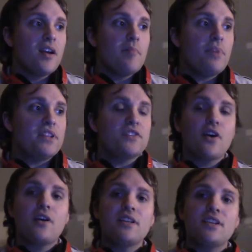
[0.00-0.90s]
But the
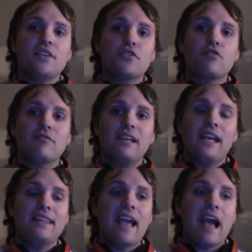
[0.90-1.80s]
song does
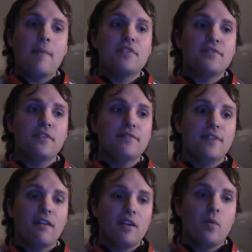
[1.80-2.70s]
create the atmosphere
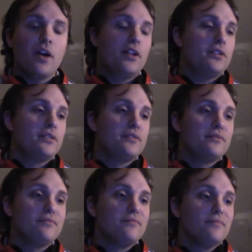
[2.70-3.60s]
very well.
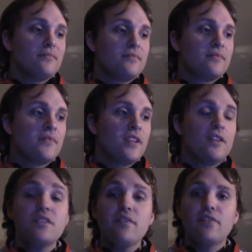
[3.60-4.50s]

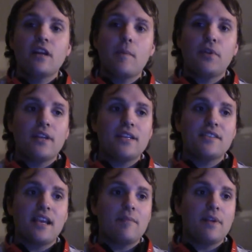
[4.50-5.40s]
There's even a couple of nice
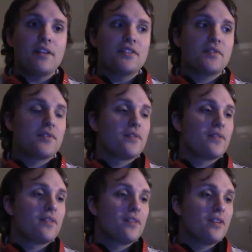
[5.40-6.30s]
segments
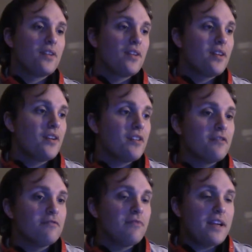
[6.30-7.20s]

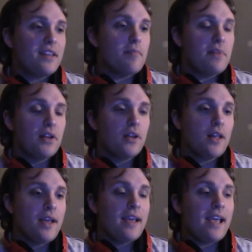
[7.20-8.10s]
right in the
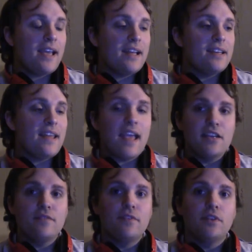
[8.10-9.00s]
middle and the
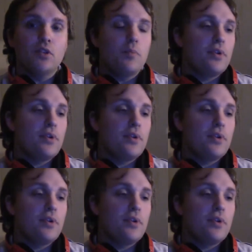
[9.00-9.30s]
end of the loop.